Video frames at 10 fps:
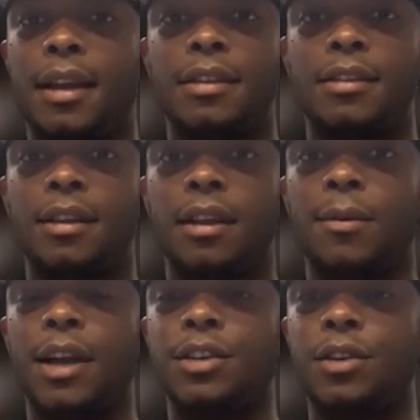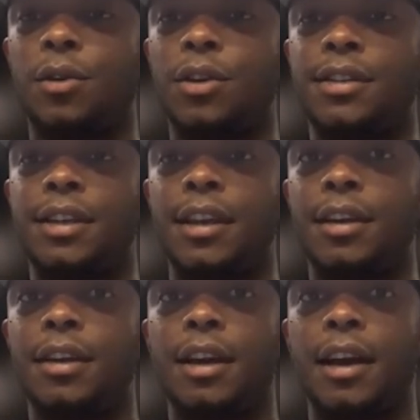I, I, just love watching Corey
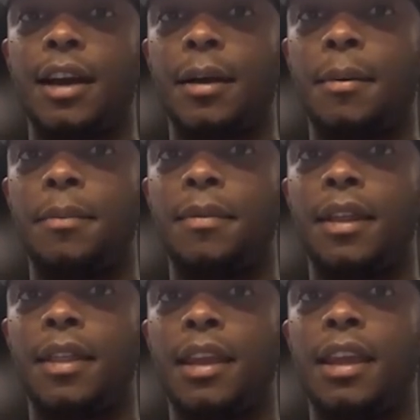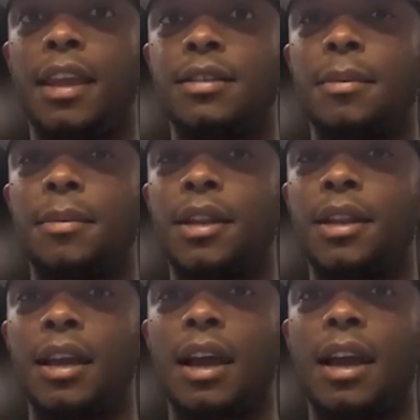Seager. Um, I think he ends up being
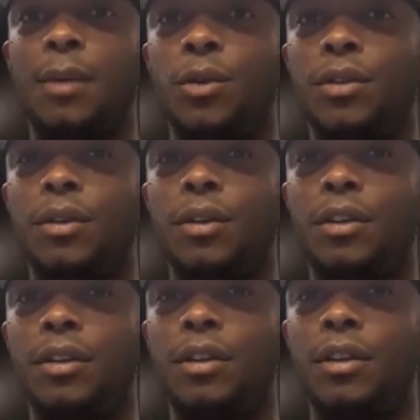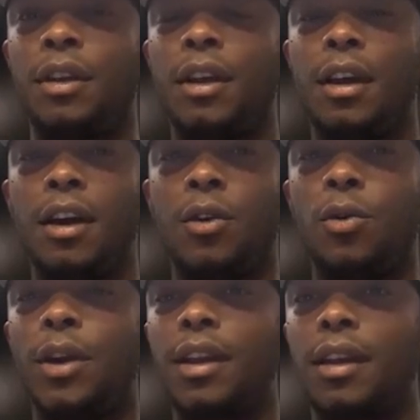the guy. He went through a, a
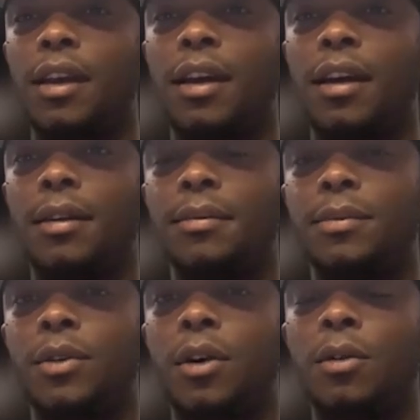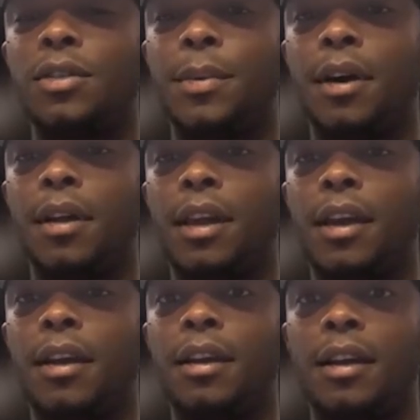quick um, cold spell
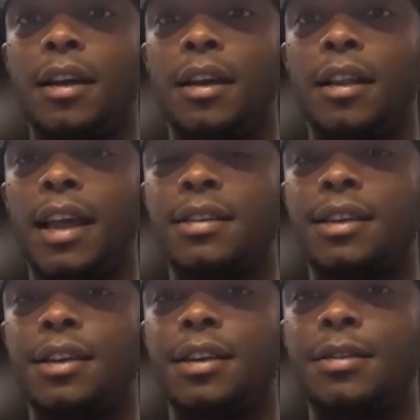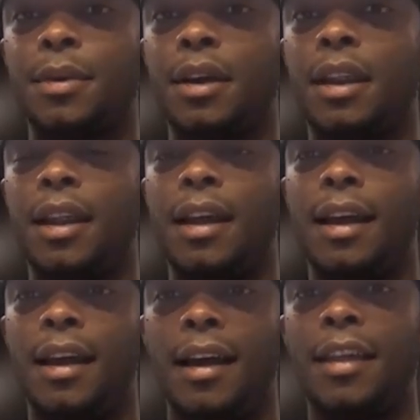there uh, last series, but
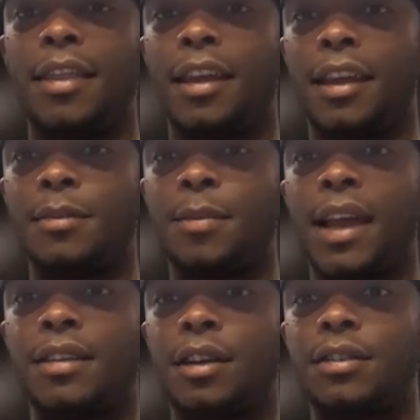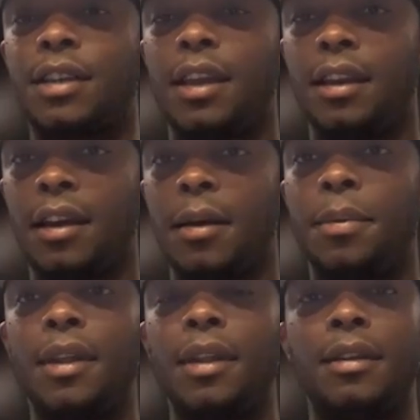I think his bat starts to heat up,
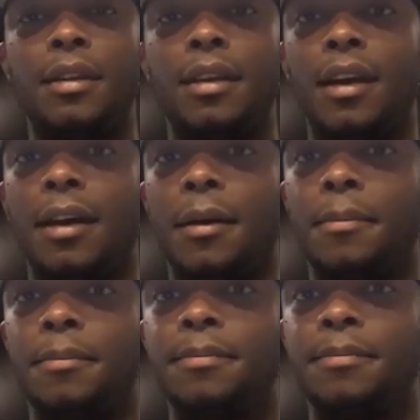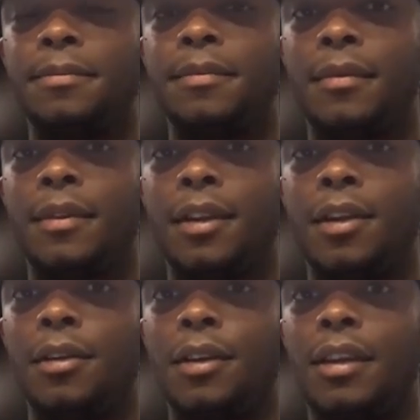and um, you
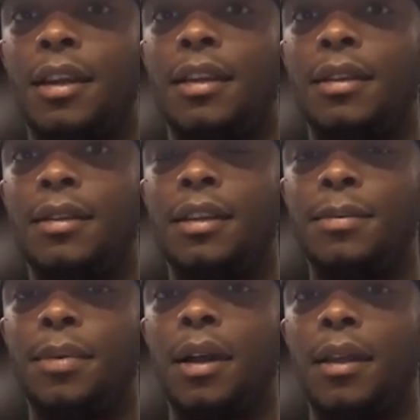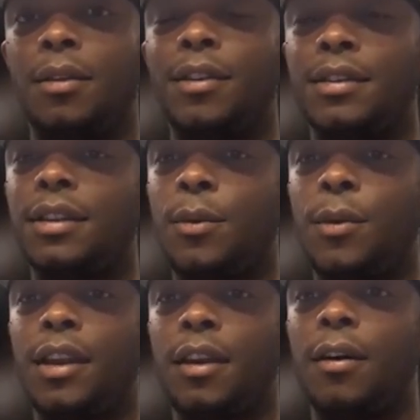know, he, he he's probably the reason they
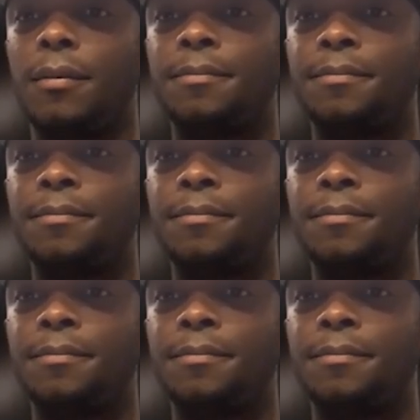win it all.